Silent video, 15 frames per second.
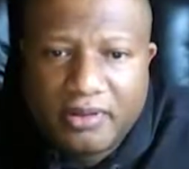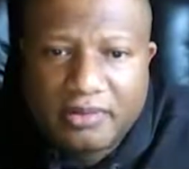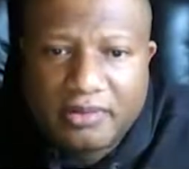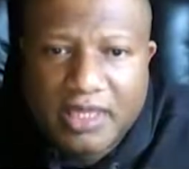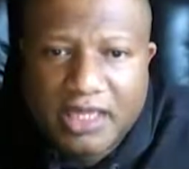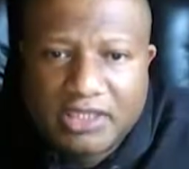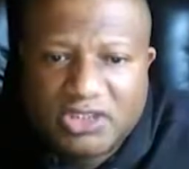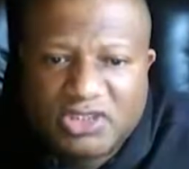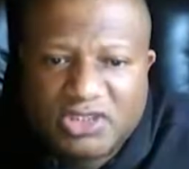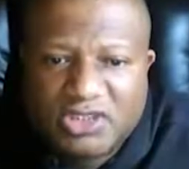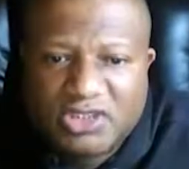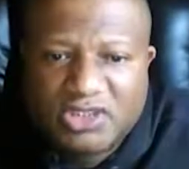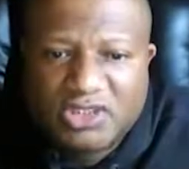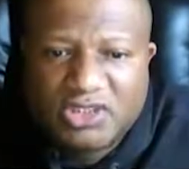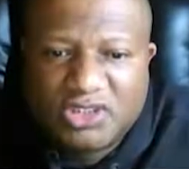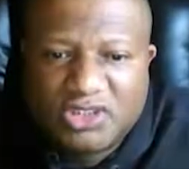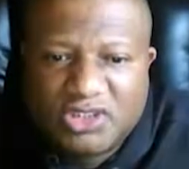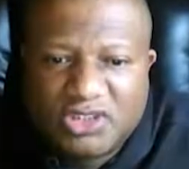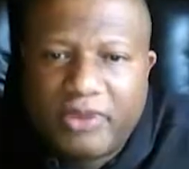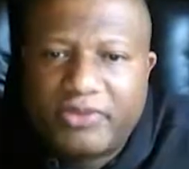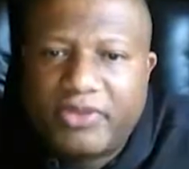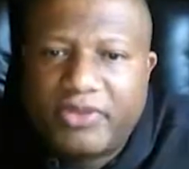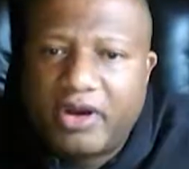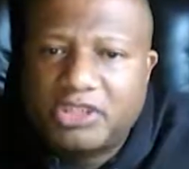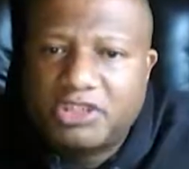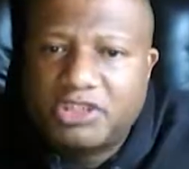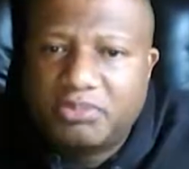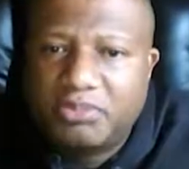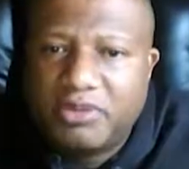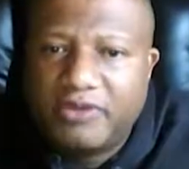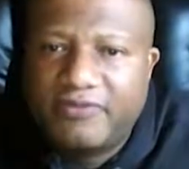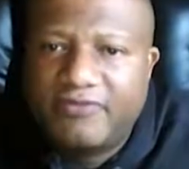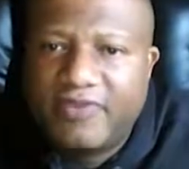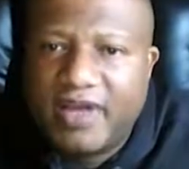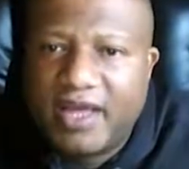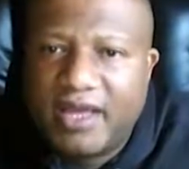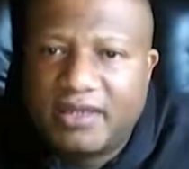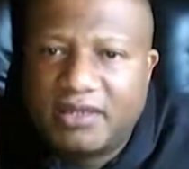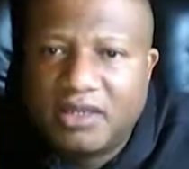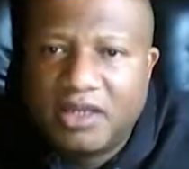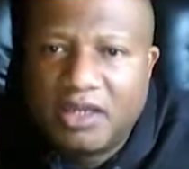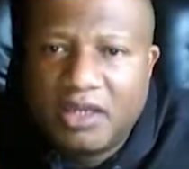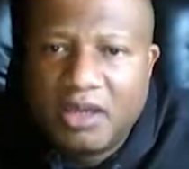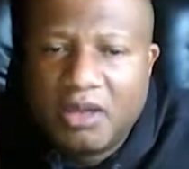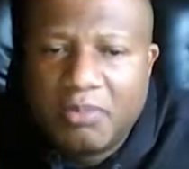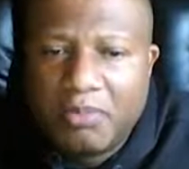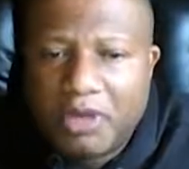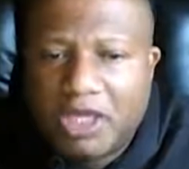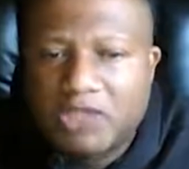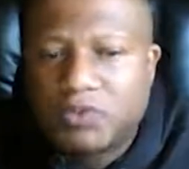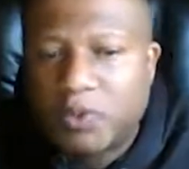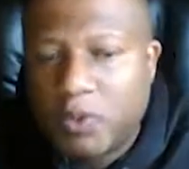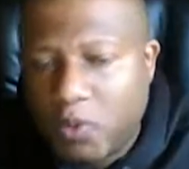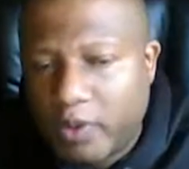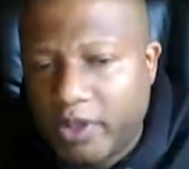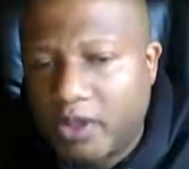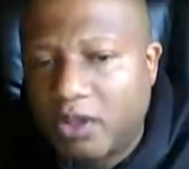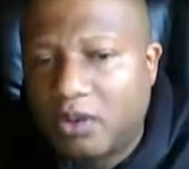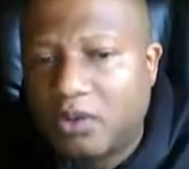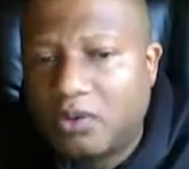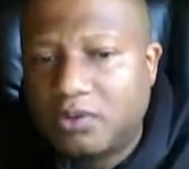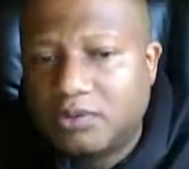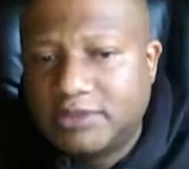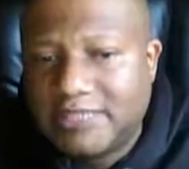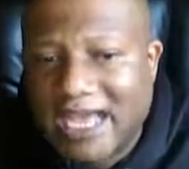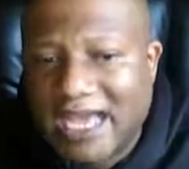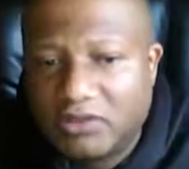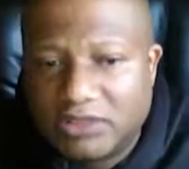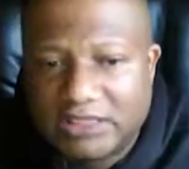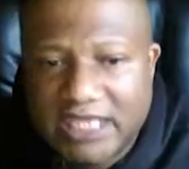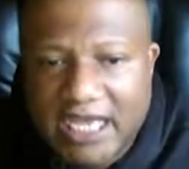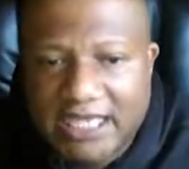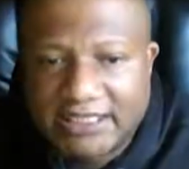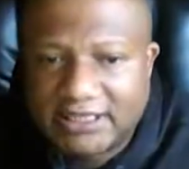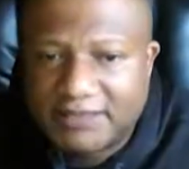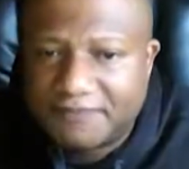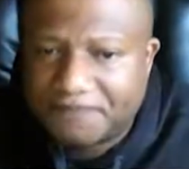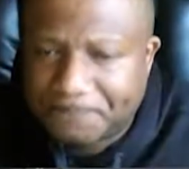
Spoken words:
Not too big. Right about there should be fine because we will downsize it.